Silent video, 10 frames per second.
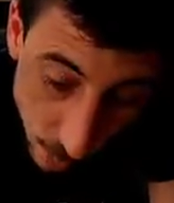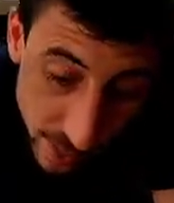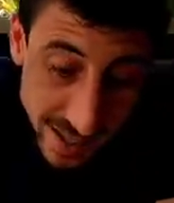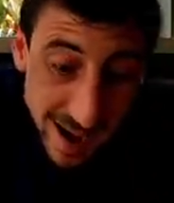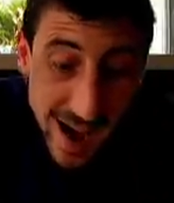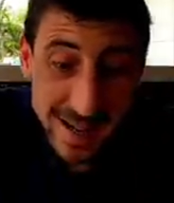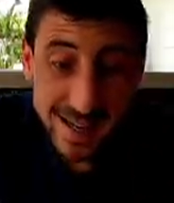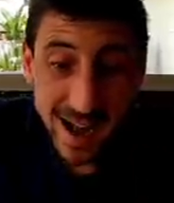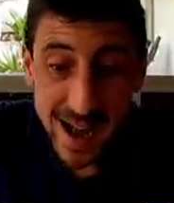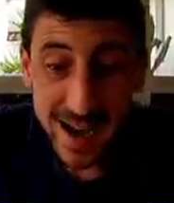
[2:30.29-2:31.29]
We got
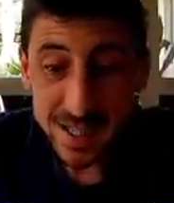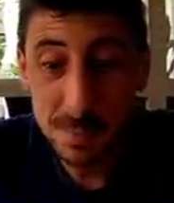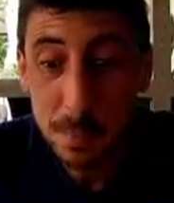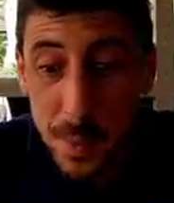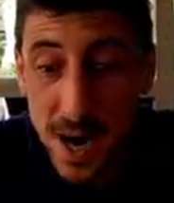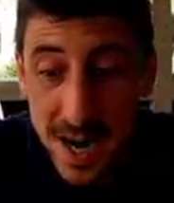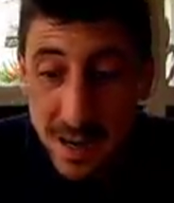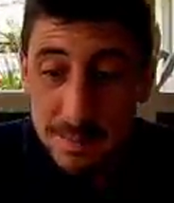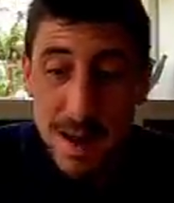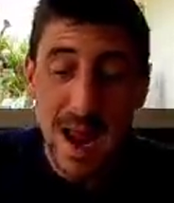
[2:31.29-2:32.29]
it, guys.
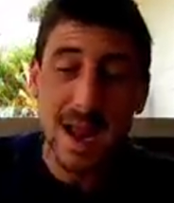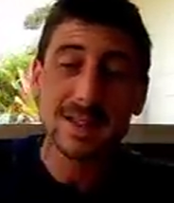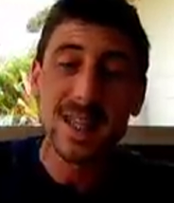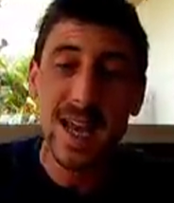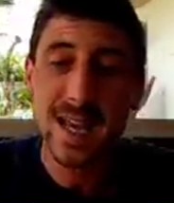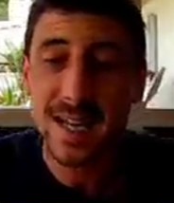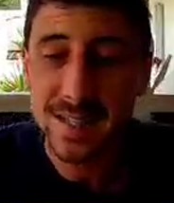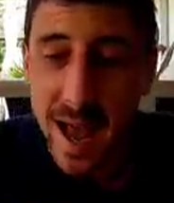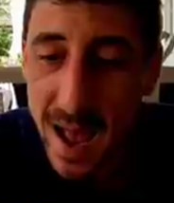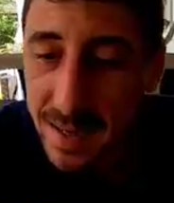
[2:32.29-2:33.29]
Bam, man.
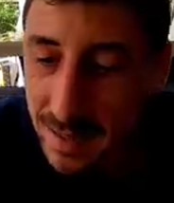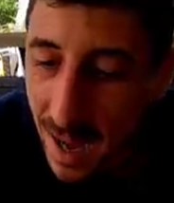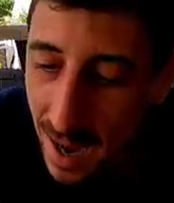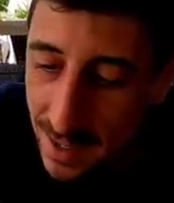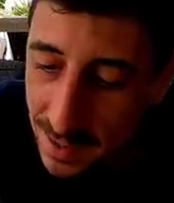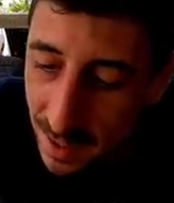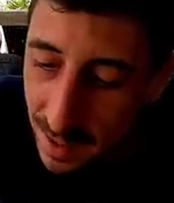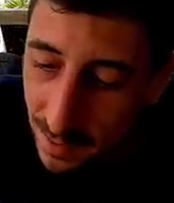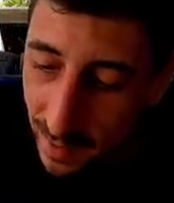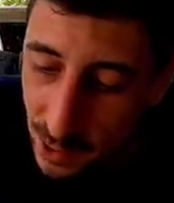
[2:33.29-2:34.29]
Ticket 10, guys.
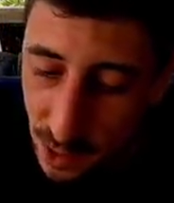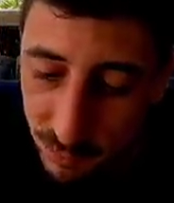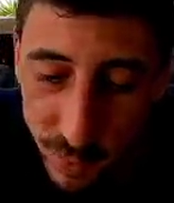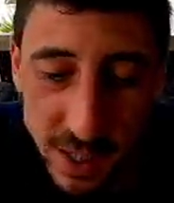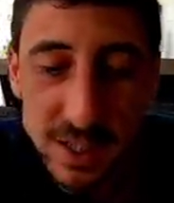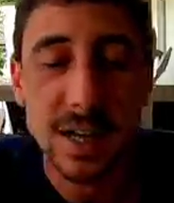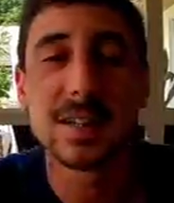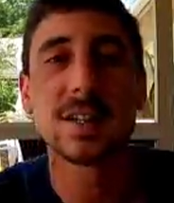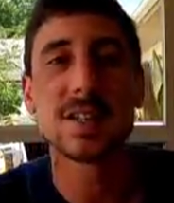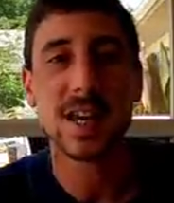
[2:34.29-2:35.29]
I just freaking
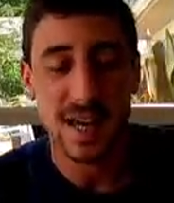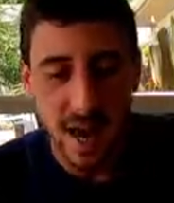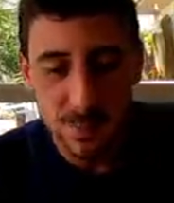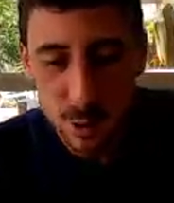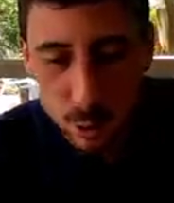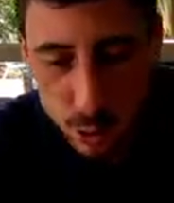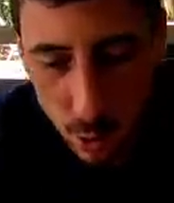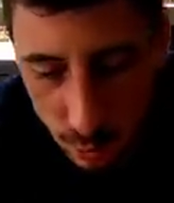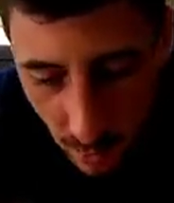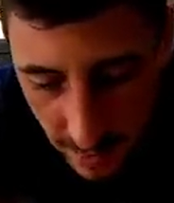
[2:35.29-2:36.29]
got the ticket. I'm so
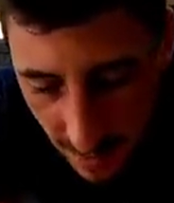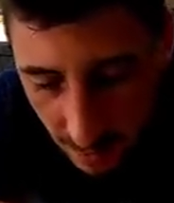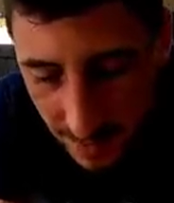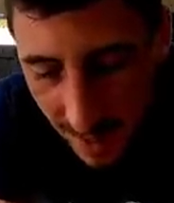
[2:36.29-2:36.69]
stoked right now.